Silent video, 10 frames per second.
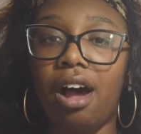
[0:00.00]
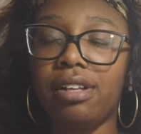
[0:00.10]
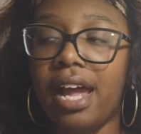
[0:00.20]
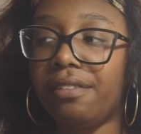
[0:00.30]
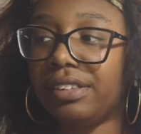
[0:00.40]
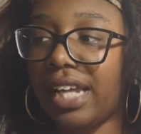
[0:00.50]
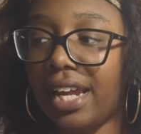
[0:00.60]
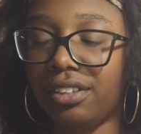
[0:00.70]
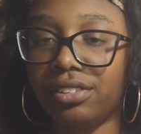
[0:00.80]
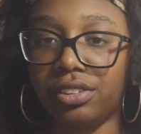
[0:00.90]
all I have is
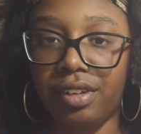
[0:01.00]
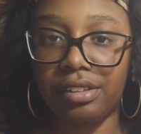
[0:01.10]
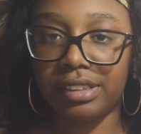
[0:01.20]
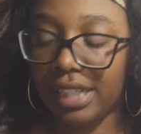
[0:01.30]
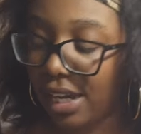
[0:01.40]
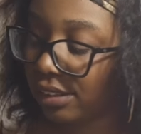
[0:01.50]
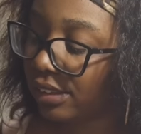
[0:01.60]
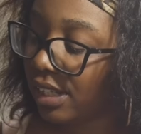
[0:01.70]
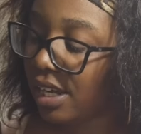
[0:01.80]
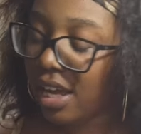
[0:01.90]
candles around this house.